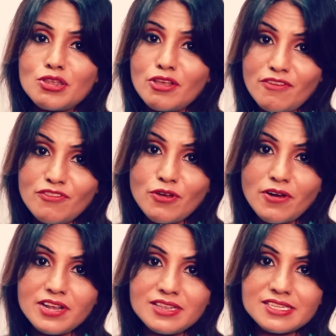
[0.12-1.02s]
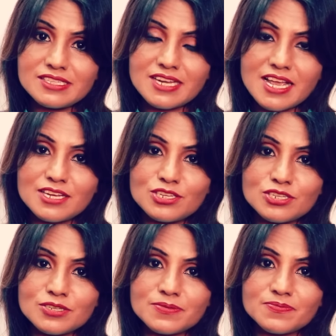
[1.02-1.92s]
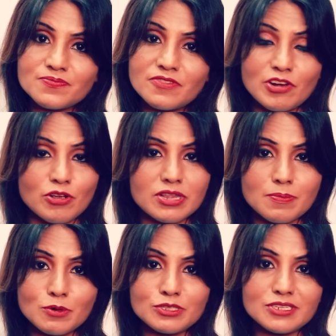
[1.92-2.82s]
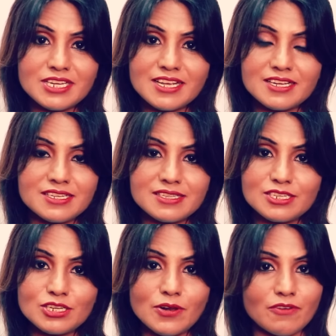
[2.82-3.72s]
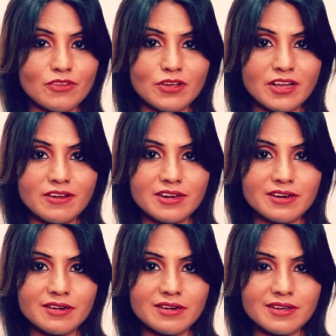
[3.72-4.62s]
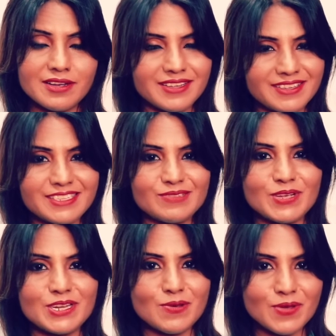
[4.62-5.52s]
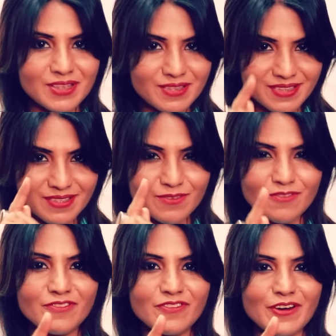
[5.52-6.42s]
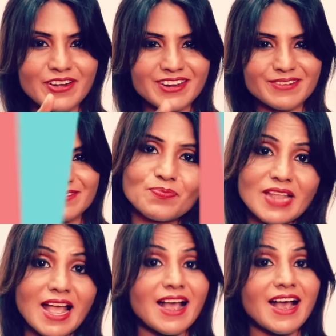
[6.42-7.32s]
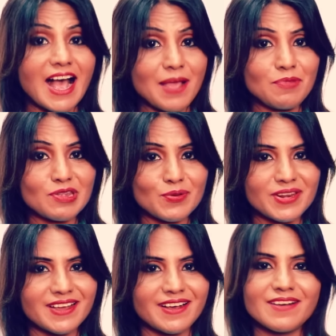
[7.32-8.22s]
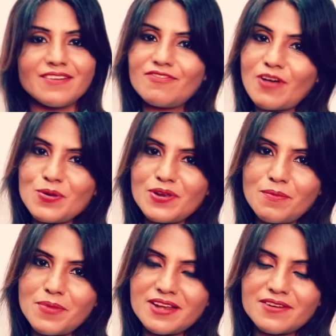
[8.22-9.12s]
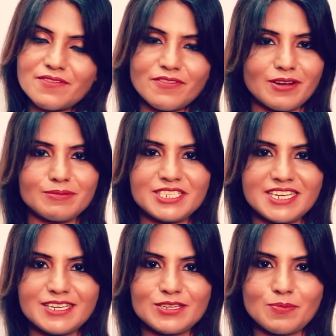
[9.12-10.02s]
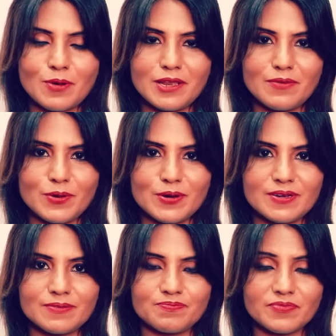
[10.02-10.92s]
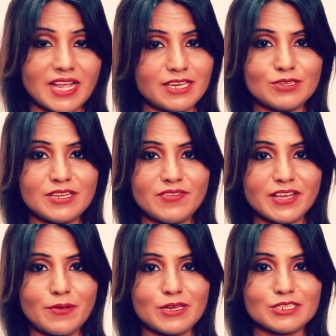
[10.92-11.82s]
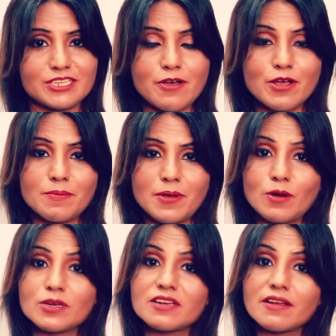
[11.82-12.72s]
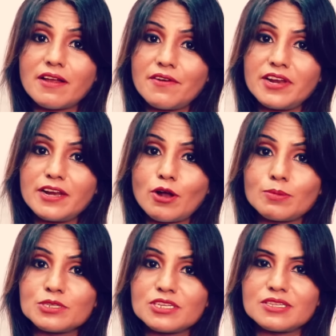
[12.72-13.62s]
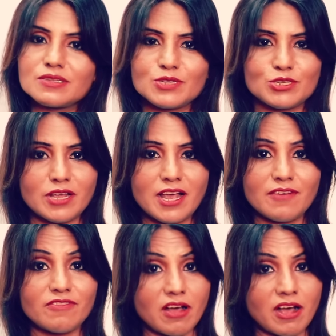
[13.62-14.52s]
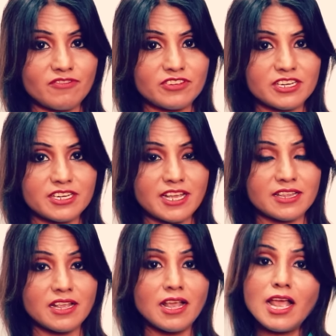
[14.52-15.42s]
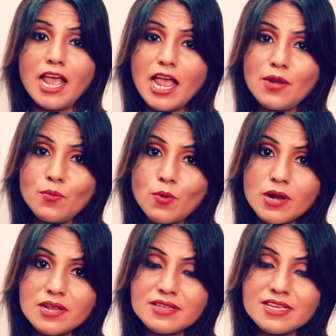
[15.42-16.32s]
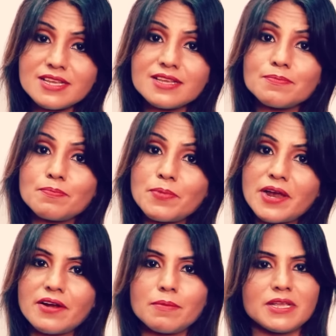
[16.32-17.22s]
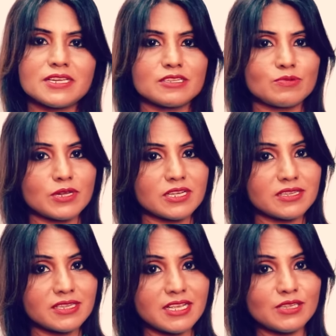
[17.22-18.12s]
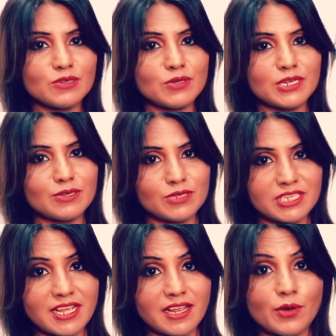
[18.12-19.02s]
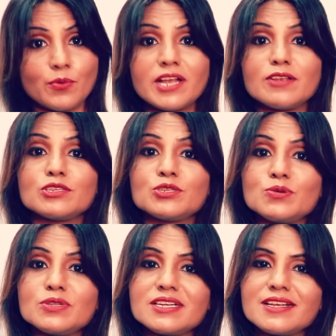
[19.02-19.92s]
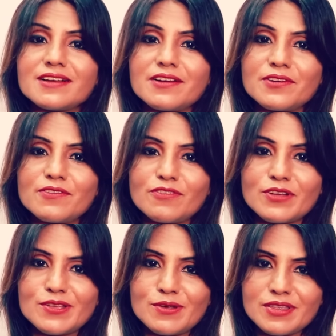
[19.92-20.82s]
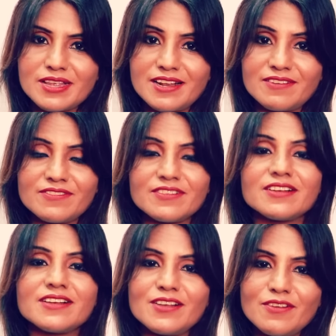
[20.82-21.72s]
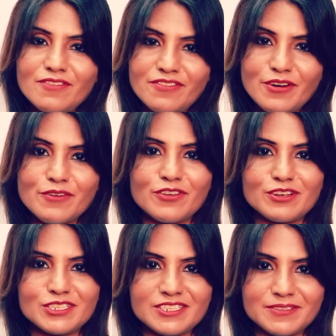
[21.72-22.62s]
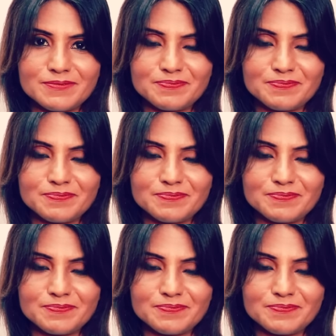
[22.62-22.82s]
So if you are in the stage where you're supposed to take a decision of your career, this video is for you. I'm Sonia, founder mentor from Chain2bollywood, and today we are going to talk about career options which you have after 10 and what are the parameters, what are the things you need to take care while you're choosing a career for yourself for future.